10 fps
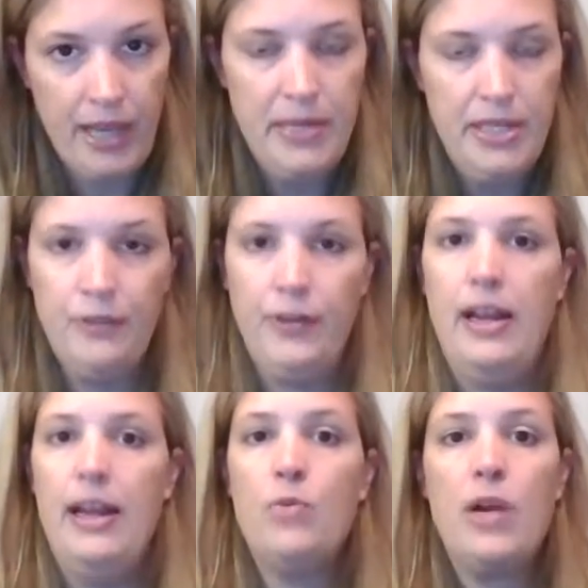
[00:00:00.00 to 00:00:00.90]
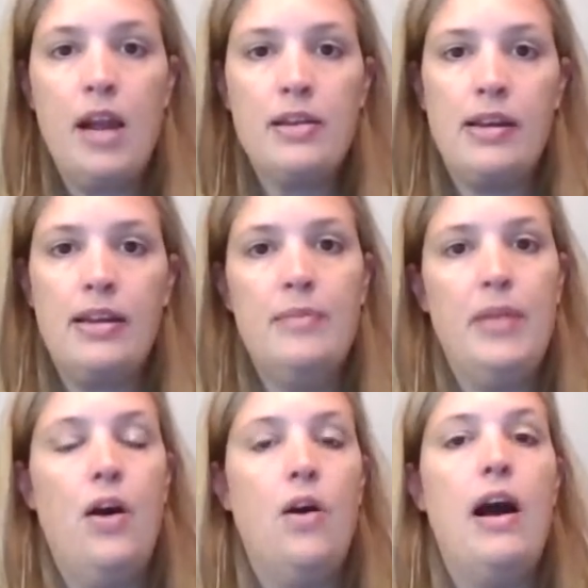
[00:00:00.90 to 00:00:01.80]
can be different, and we're not talking
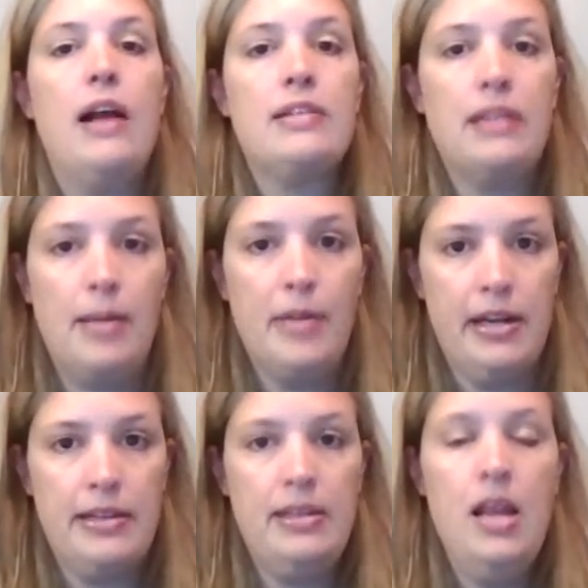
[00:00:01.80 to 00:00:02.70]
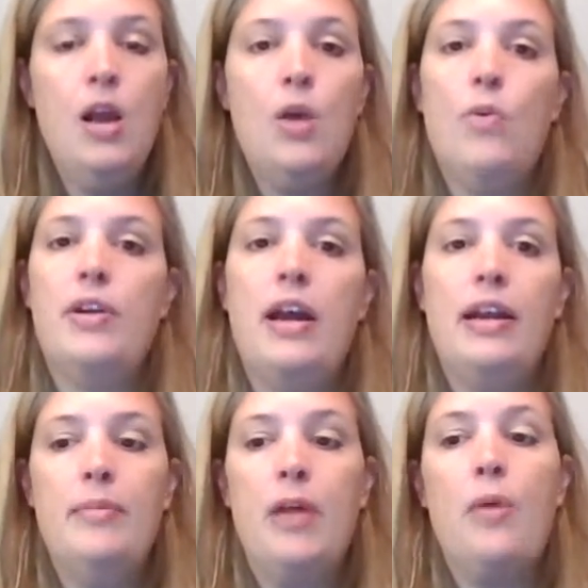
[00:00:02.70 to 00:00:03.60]
about celebrities. We're
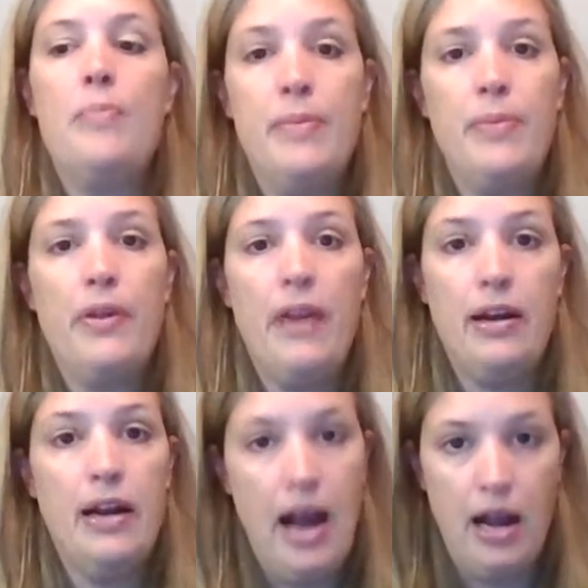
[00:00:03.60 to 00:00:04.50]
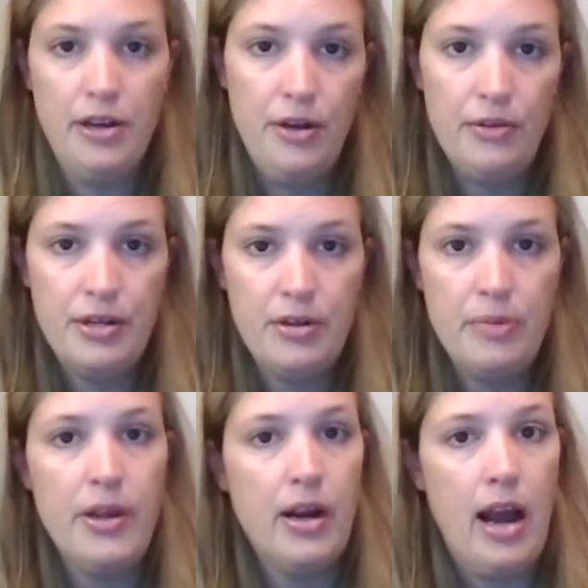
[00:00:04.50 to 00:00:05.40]
talking about people that are on
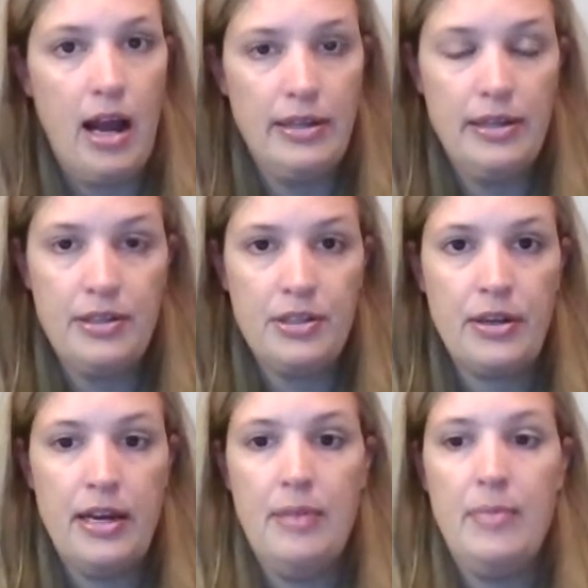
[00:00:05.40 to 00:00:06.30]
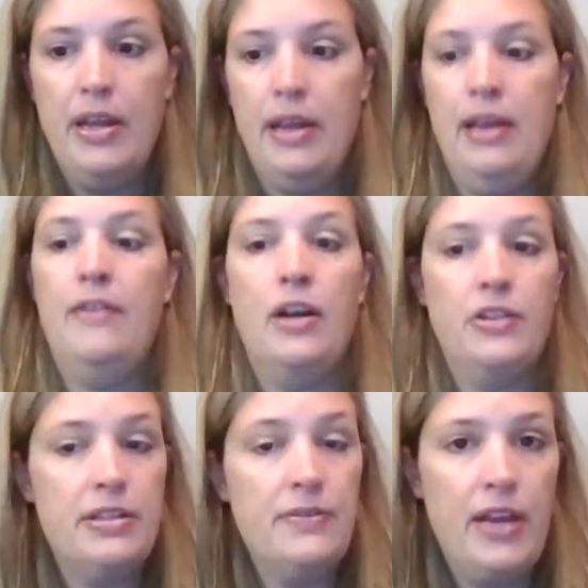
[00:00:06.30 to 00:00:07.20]
YouTube, they're on Instagram, they have
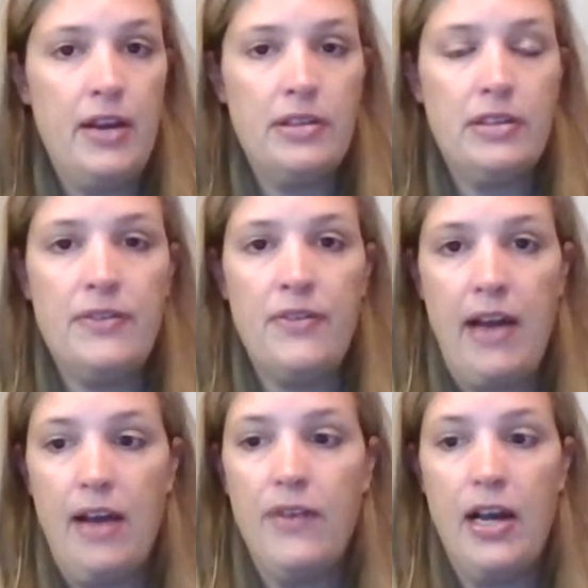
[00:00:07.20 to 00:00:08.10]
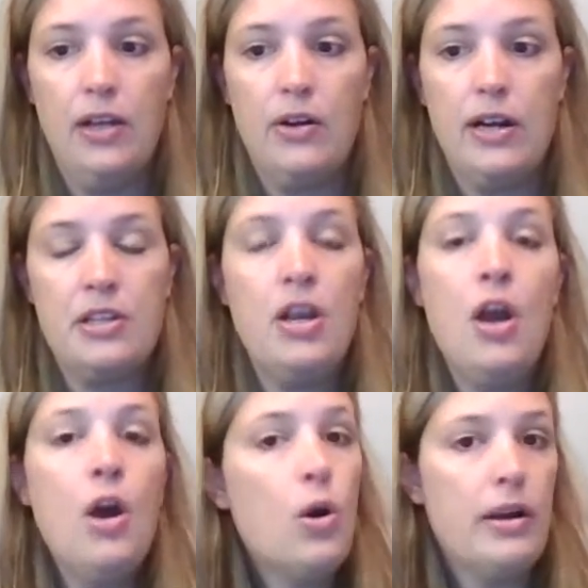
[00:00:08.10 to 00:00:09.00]
hundreds of thousands of followers,
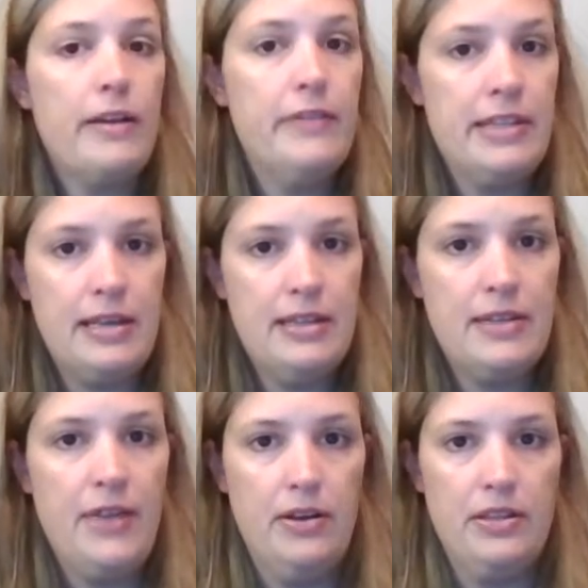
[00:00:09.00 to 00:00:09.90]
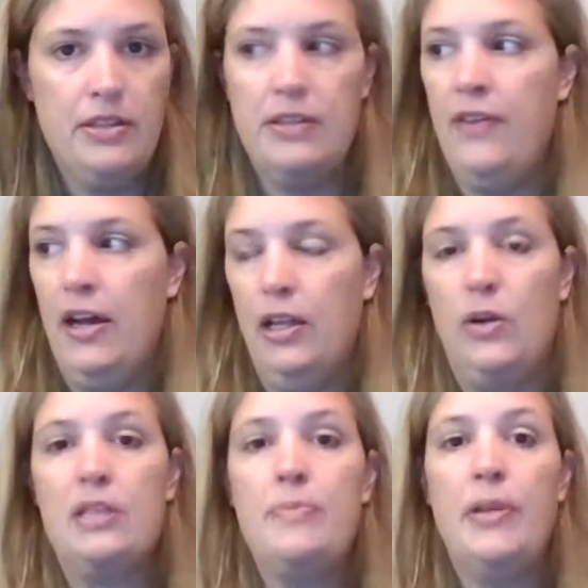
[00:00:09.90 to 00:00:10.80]
or even tens of thousands of
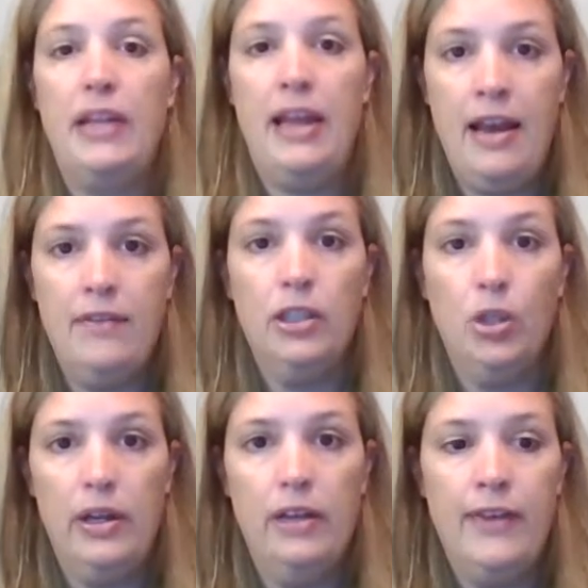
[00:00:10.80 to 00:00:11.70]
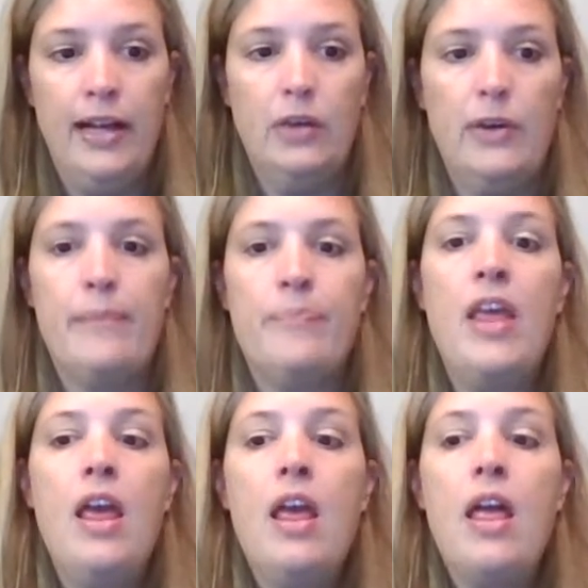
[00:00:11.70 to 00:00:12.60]
followers, but they have a loyal following